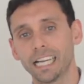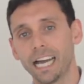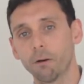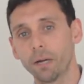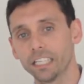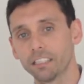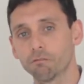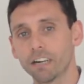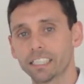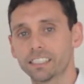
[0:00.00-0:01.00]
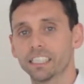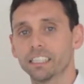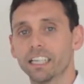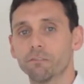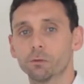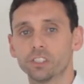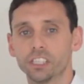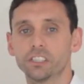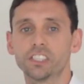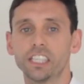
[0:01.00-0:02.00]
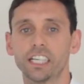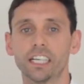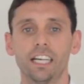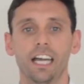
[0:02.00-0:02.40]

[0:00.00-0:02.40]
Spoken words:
out any erratic levels that you're seeing,